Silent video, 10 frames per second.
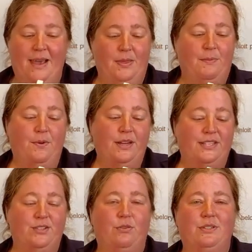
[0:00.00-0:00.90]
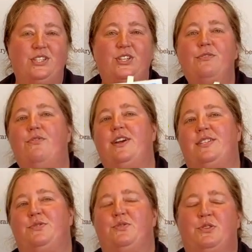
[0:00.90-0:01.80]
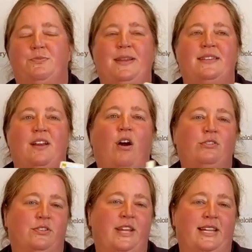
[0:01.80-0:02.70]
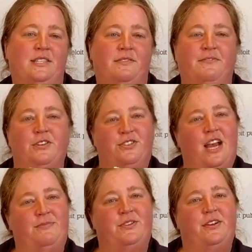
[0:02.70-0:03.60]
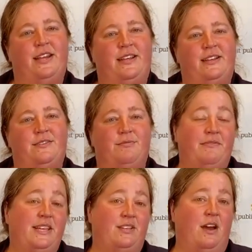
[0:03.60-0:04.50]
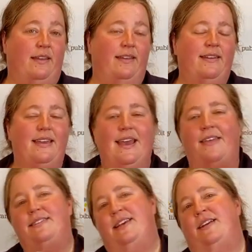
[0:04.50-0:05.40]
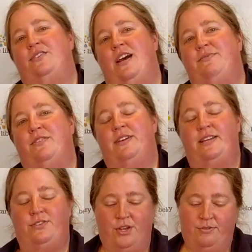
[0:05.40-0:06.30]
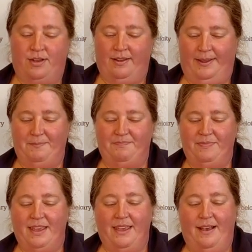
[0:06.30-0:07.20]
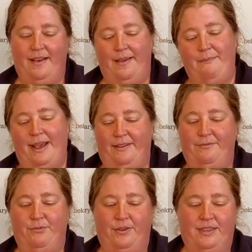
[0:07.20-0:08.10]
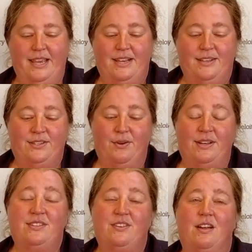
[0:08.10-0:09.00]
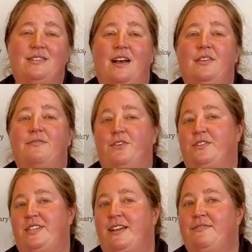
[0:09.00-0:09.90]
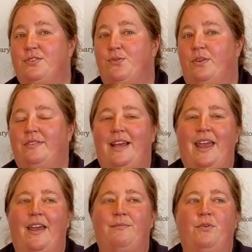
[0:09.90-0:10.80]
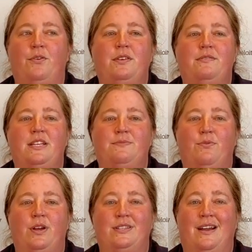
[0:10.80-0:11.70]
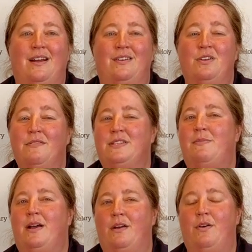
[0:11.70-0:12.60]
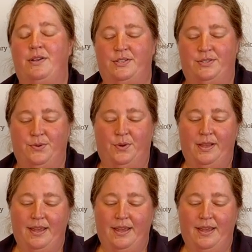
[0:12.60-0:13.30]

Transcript: The book is told in two voices, which means it alternates. The first chapter is Ravi talking, and the second chapter is Joe talking, uh, and back and forth. So it starts on the first day of school, and both of these boys are nervous about going to school.